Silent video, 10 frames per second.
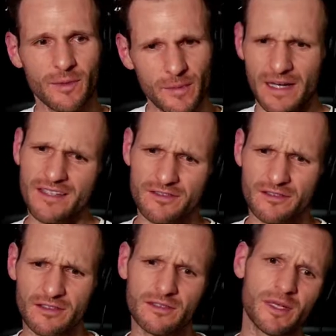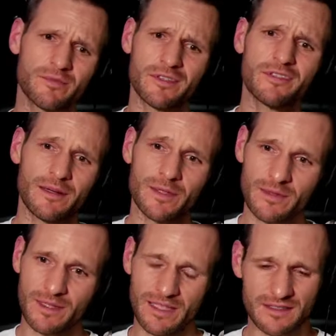but my math's stronger than my programming,
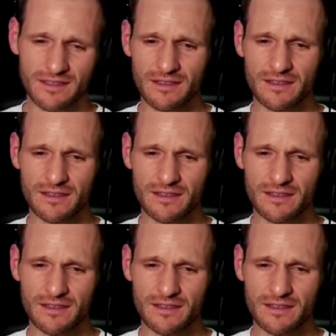but I'm actually,